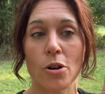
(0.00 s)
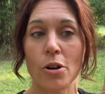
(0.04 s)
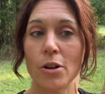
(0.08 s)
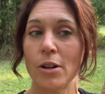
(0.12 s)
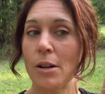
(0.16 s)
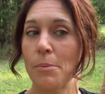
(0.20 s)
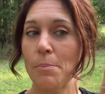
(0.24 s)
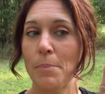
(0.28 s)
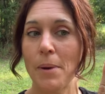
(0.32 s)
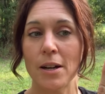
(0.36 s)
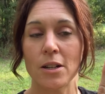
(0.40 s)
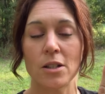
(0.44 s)
go
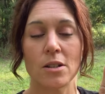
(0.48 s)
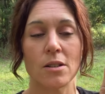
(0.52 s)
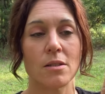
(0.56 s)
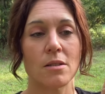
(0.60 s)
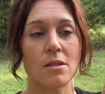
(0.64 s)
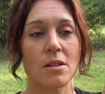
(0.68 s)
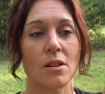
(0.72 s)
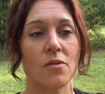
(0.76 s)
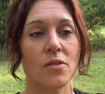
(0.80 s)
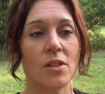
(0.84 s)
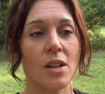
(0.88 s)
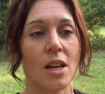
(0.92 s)
back to the
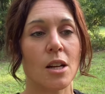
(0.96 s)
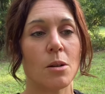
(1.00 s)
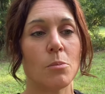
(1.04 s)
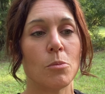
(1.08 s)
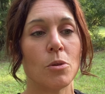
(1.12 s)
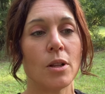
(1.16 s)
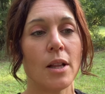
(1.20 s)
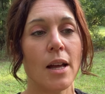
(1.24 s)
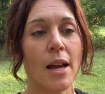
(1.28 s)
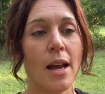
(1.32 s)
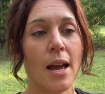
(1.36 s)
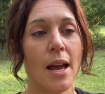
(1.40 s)
stuffed animal,
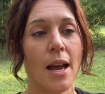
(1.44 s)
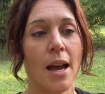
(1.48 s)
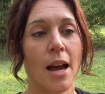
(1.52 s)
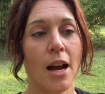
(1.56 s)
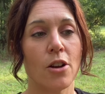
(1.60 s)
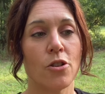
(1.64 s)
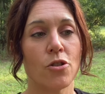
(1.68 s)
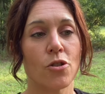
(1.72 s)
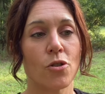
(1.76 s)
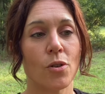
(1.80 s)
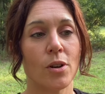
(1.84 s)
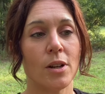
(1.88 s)

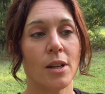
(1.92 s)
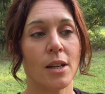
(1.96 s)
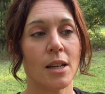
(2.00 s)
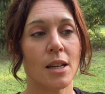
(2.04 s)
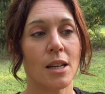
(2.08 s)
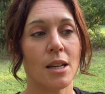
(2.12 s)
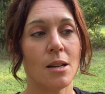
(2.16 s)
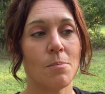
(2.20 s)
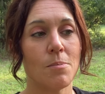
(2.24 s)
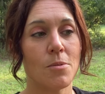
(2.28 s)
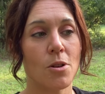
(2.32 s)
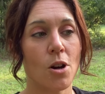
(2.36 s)
and you're going to
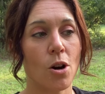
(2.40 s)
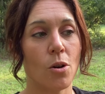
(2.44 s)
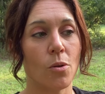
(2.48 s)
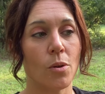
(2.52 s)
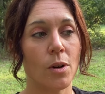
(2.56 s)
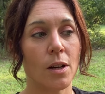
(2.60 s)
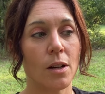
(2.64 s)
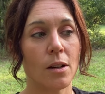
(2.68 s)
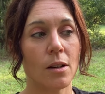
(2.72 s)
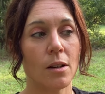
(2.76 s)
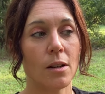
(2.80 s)
keep going.